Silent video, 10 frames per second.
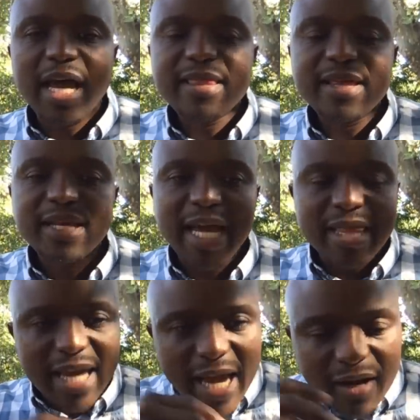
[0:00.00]
and then
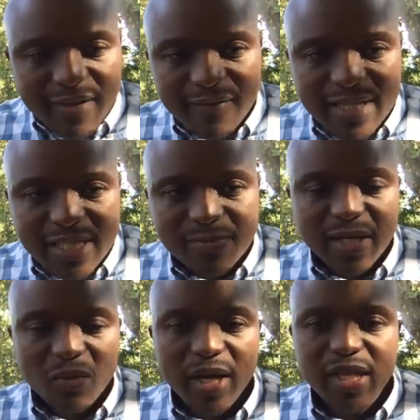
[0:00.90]
at the end of the
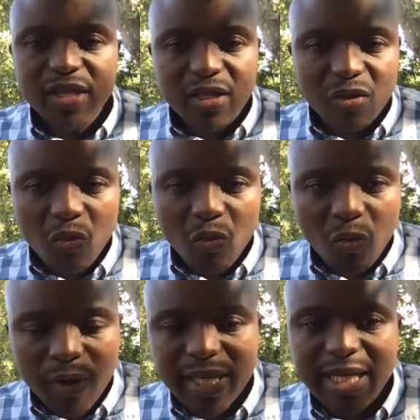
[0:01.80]
investment, when
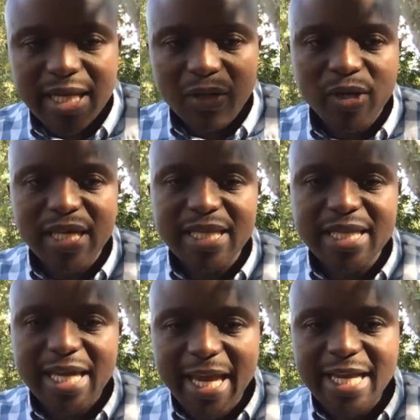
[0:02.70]
within
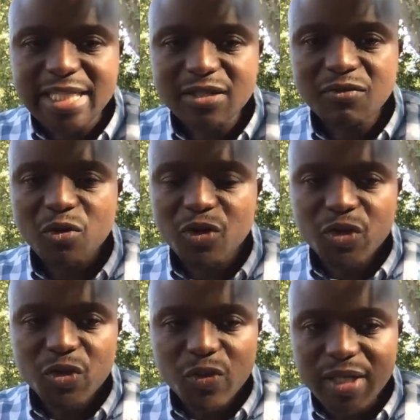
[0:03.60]
the agent for
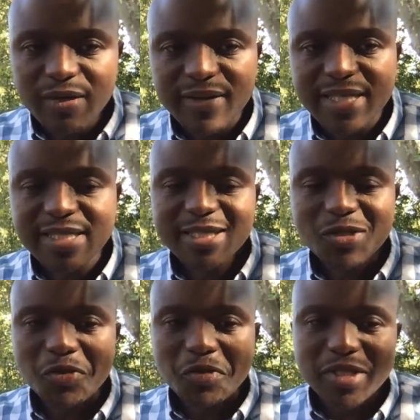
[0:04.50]
you, the investor,
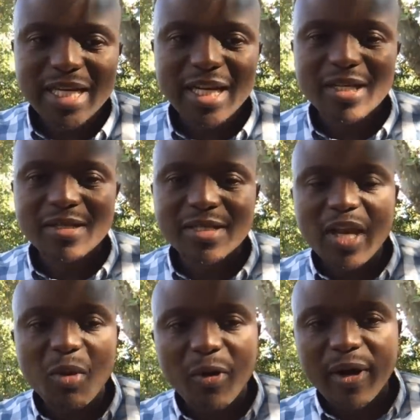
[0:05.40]
to
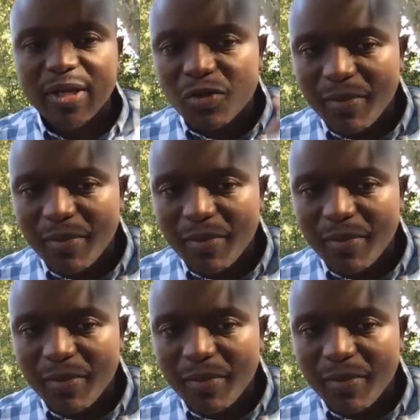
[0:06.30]
sell your product to